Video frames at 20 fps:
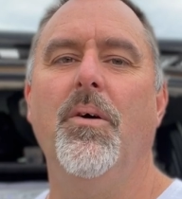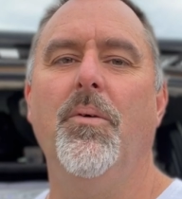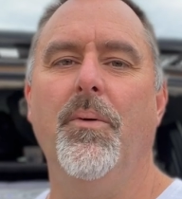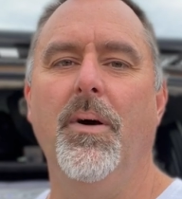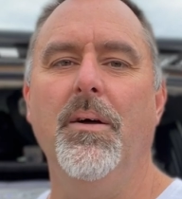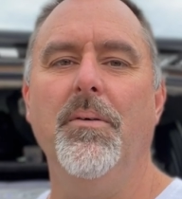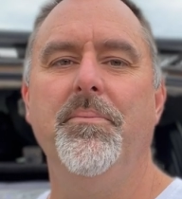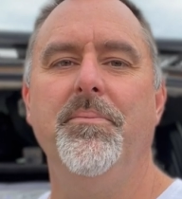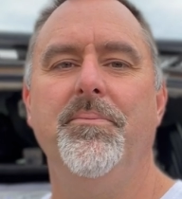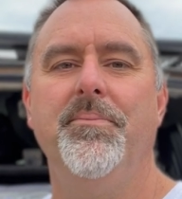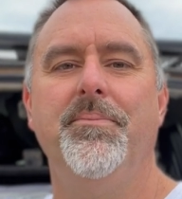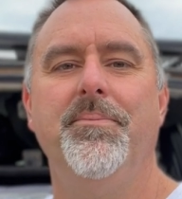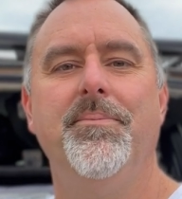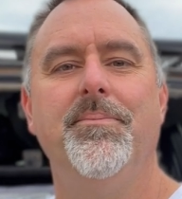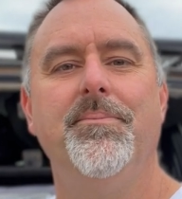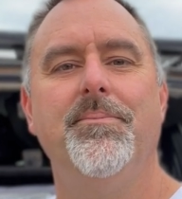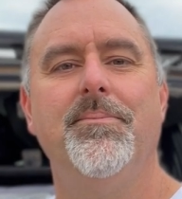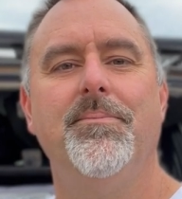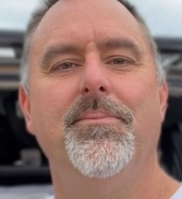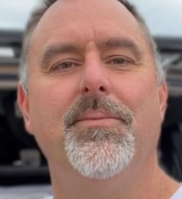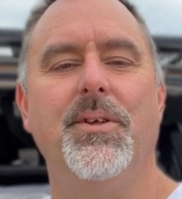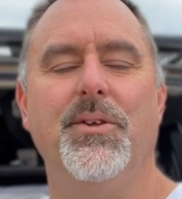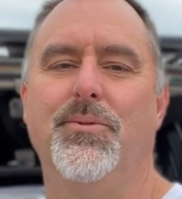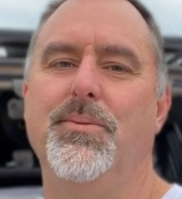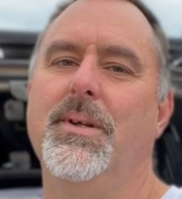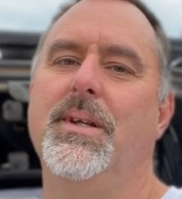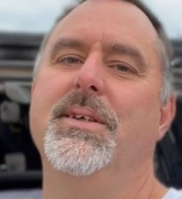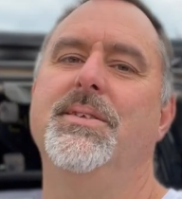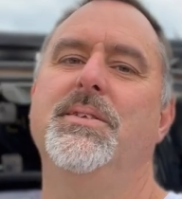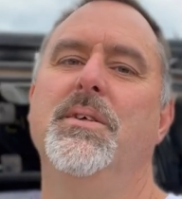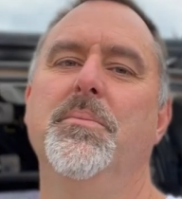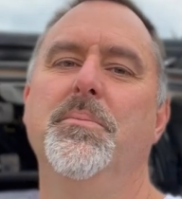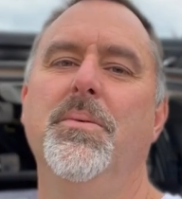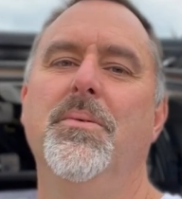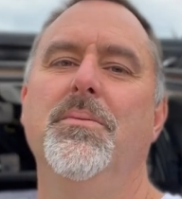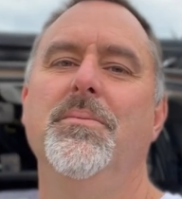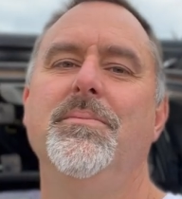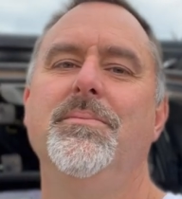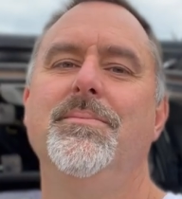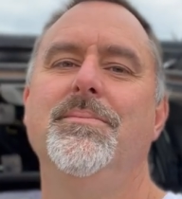Well, it's really
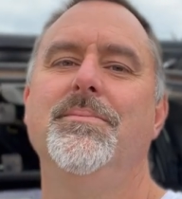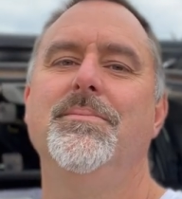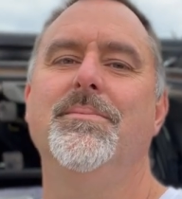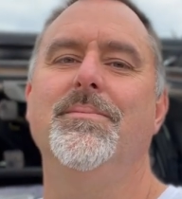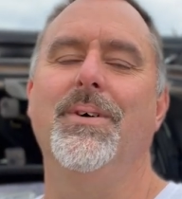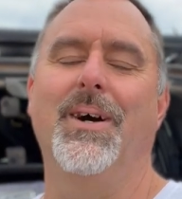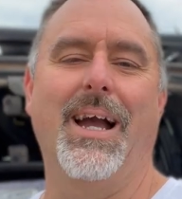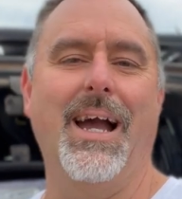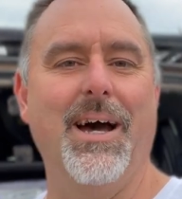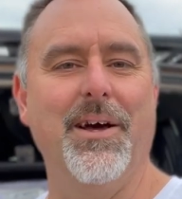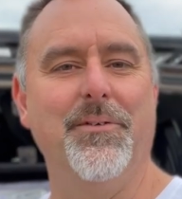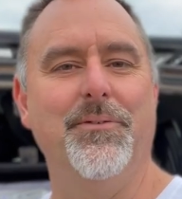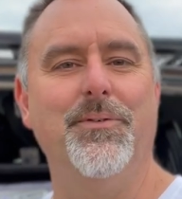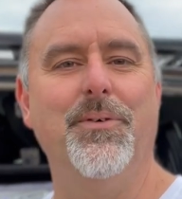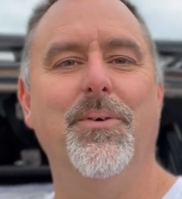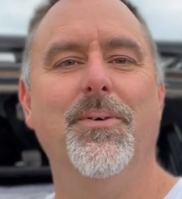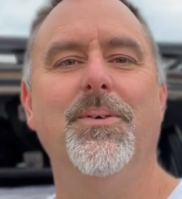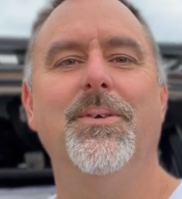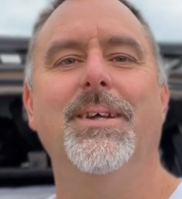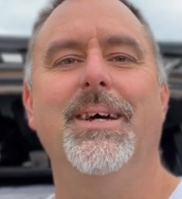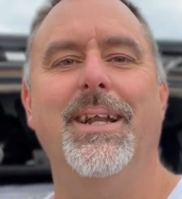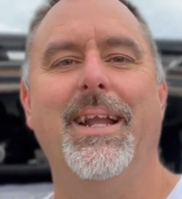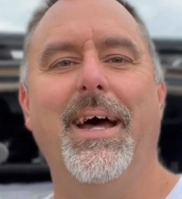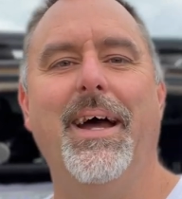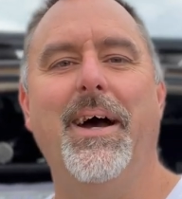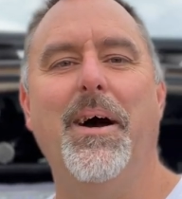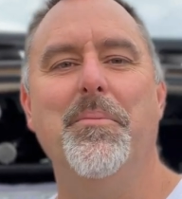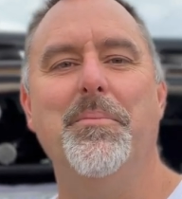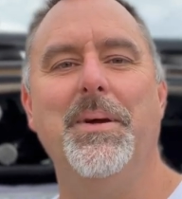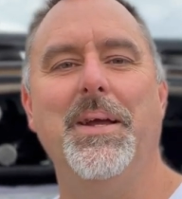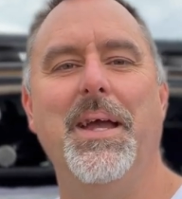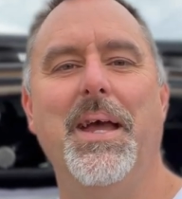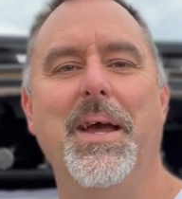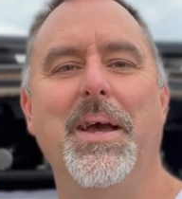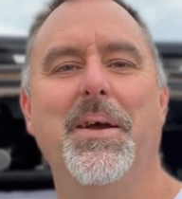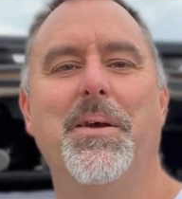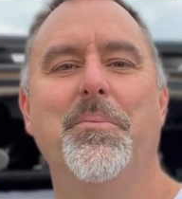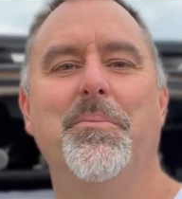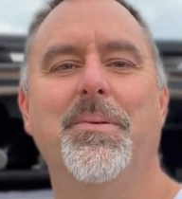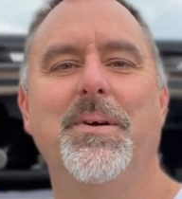simple. I can't afford an ARB
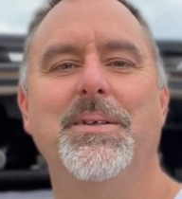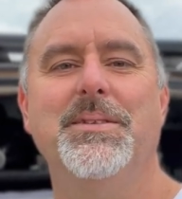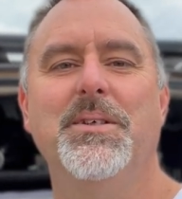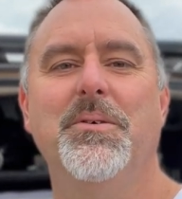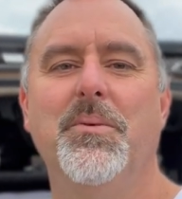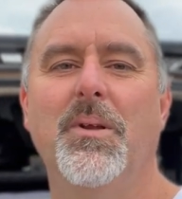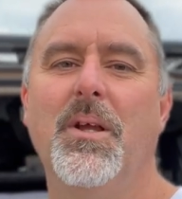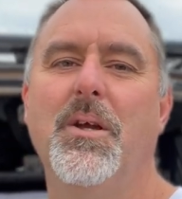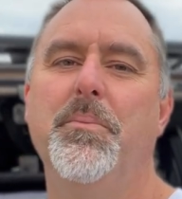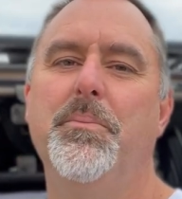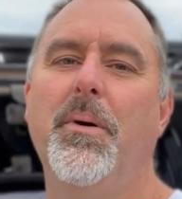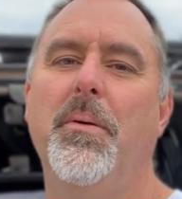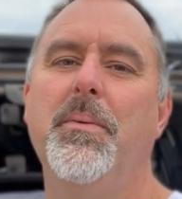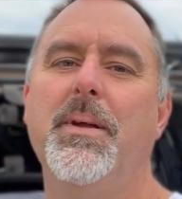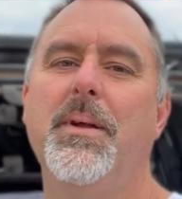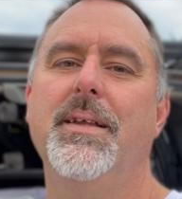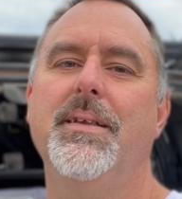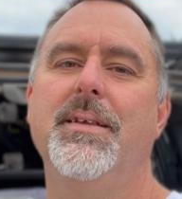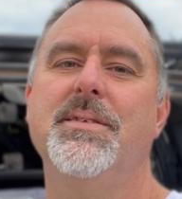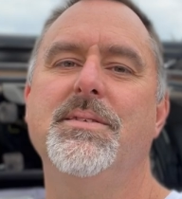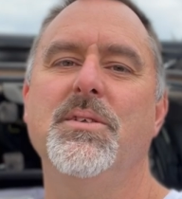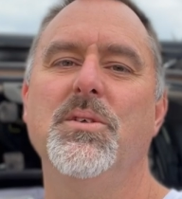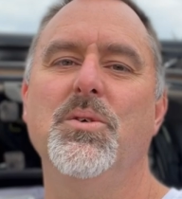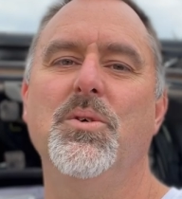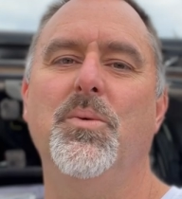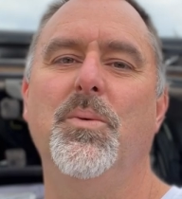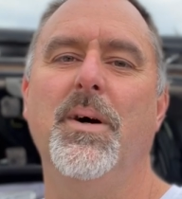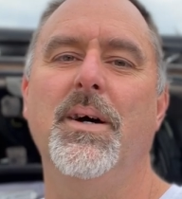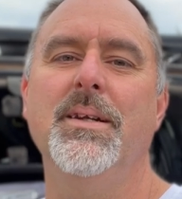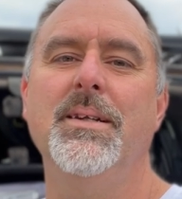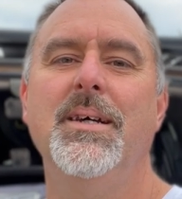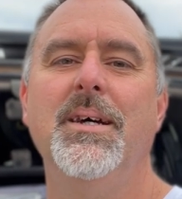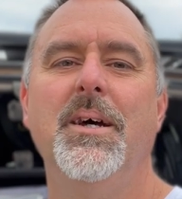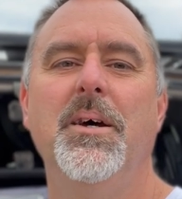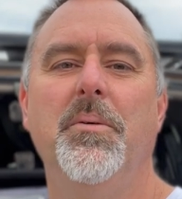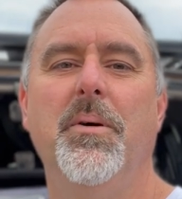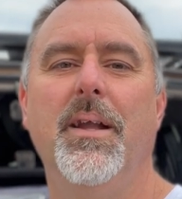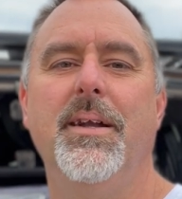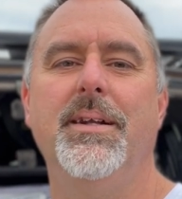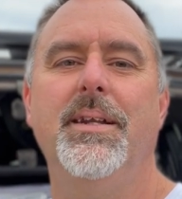air compressor. Well, I could probably single one,
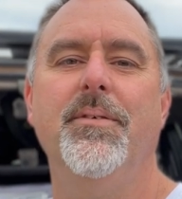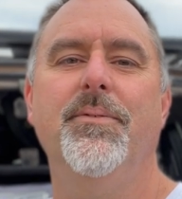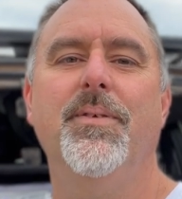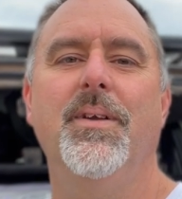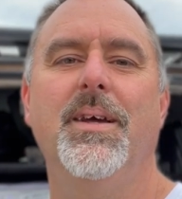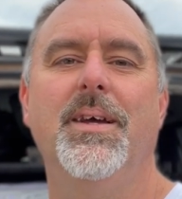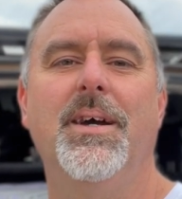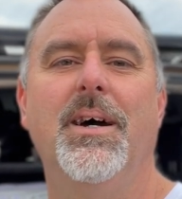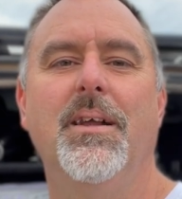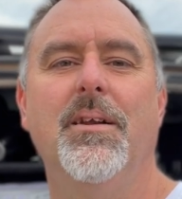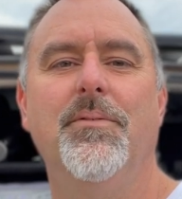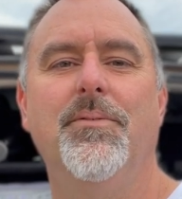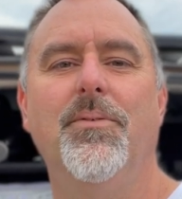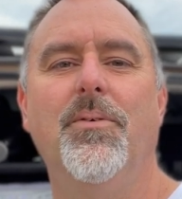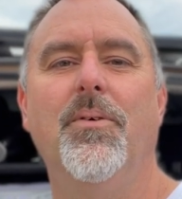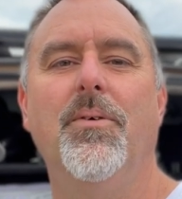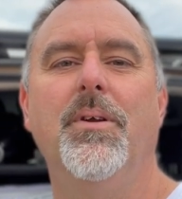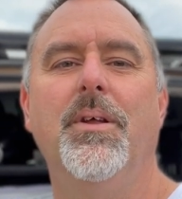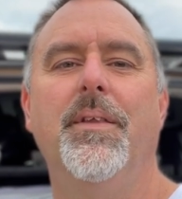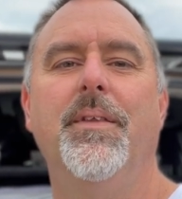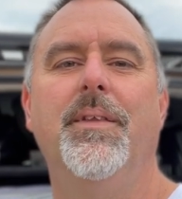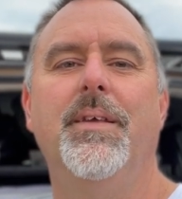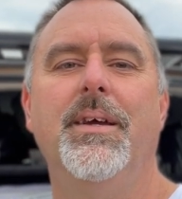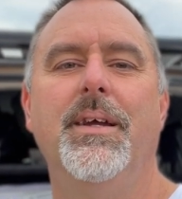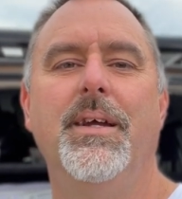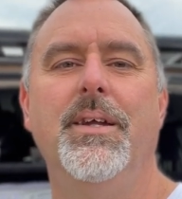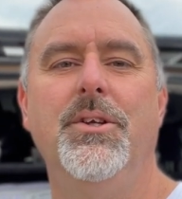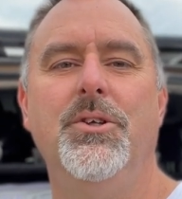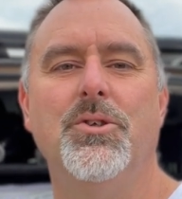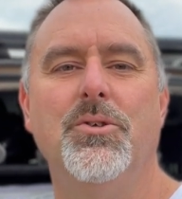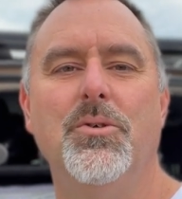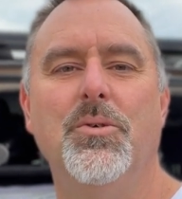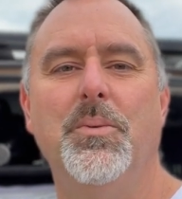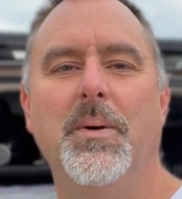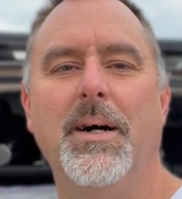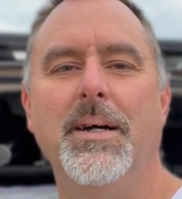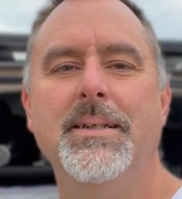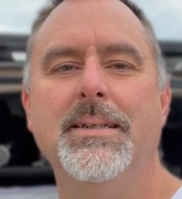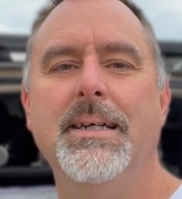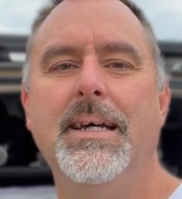but I definitely can't afford the dual
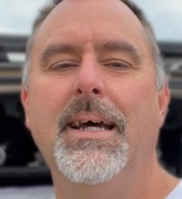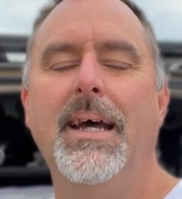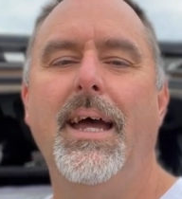one.